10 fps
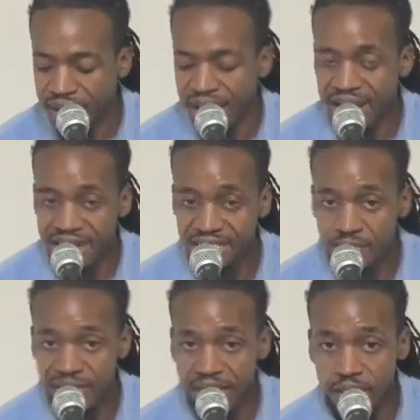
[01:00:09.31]
And as the
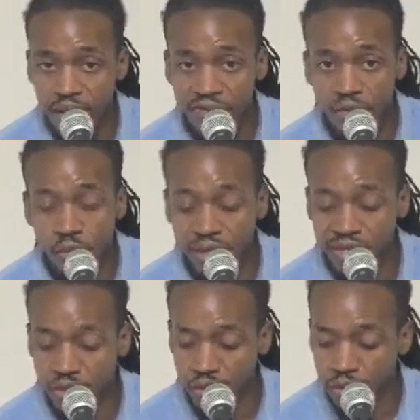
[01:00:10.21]
parent of a one
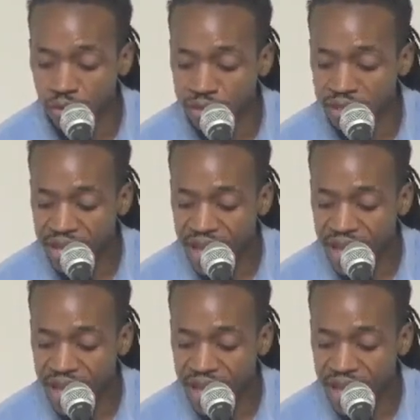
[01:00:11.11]
year old,